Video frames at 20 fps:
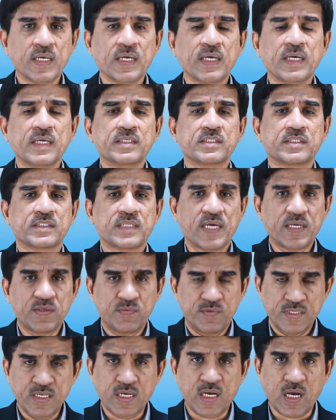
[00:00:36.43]
is tied
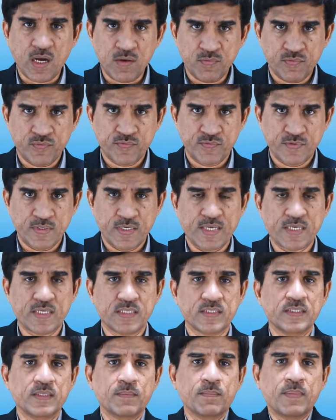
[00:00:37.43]
with a cuff
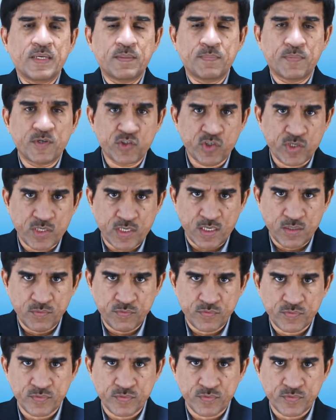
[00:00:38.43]
like the blood pressure cuff,